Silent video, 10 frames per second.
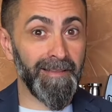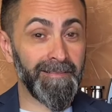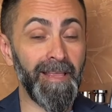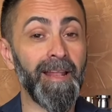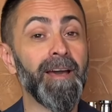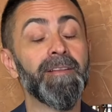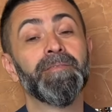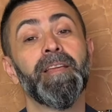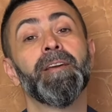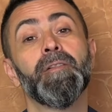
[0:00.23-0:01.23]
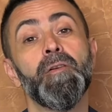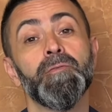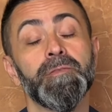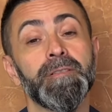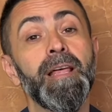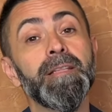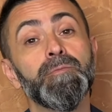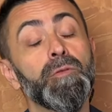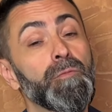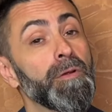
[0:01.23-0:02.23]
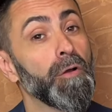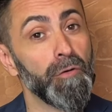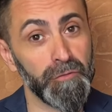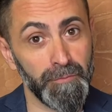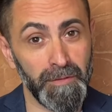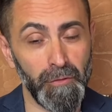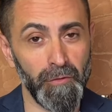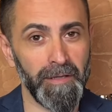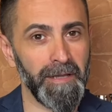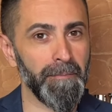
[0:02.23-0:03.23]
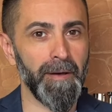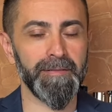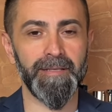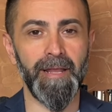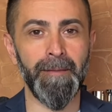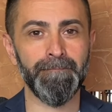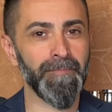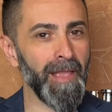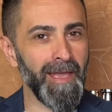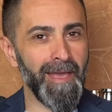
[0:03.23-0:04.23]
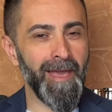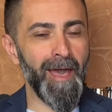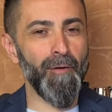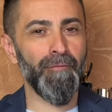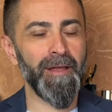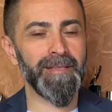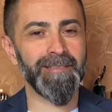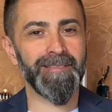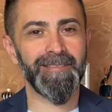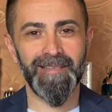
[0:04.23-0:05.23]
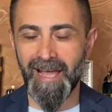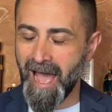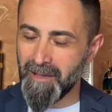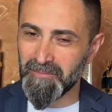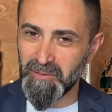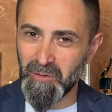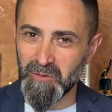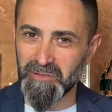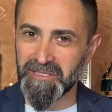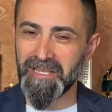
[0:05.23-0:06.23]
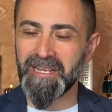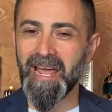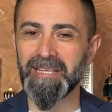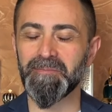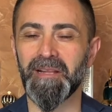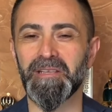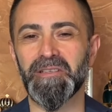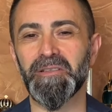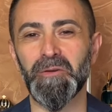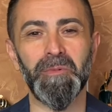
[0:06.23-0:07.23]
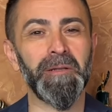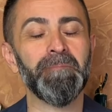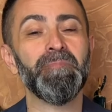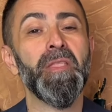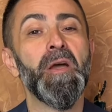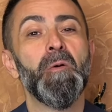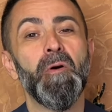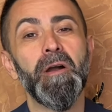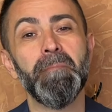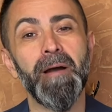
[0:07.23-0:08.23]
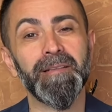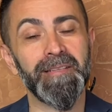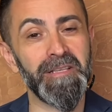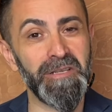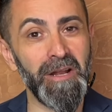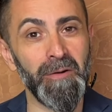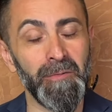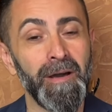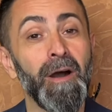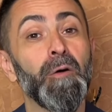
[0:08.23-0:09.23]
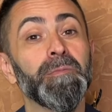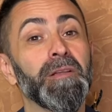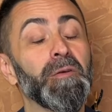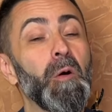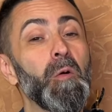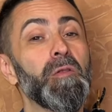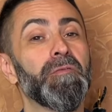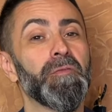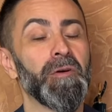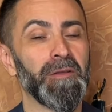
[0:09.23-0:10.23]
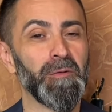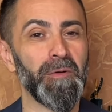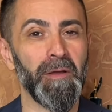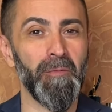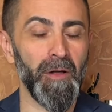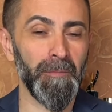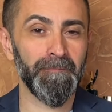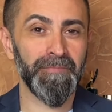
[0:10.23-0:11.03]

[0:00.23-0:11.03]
10 out of 10 clones. That's what we're going to be talking about today. Hello friends, I'm George, the nice smelling gentleman. Welcome back to the channel. I hope that all of you are doing well.